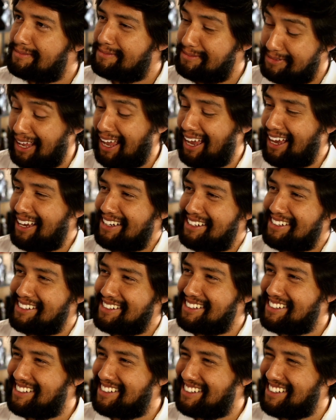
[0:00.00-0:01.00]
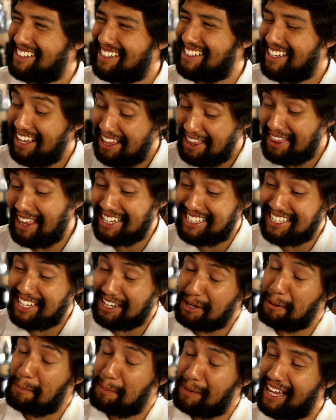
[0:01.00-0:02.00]
like, yeah. That's a
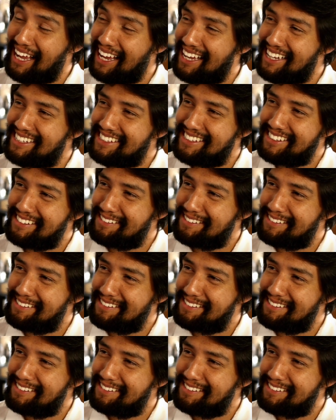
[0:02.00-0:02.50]
good plan.